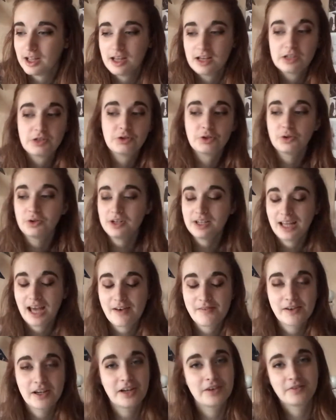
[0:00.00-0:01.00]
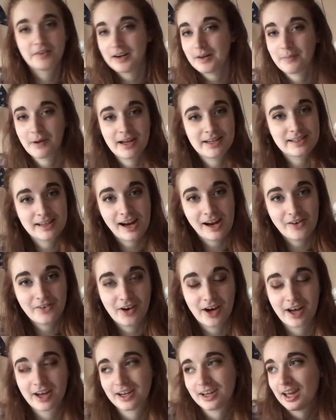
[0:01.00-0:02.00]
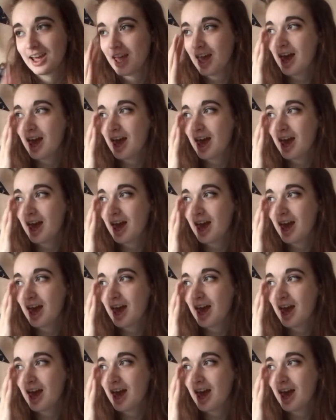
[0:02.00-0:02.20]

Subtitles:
She was already having a really bad day at work,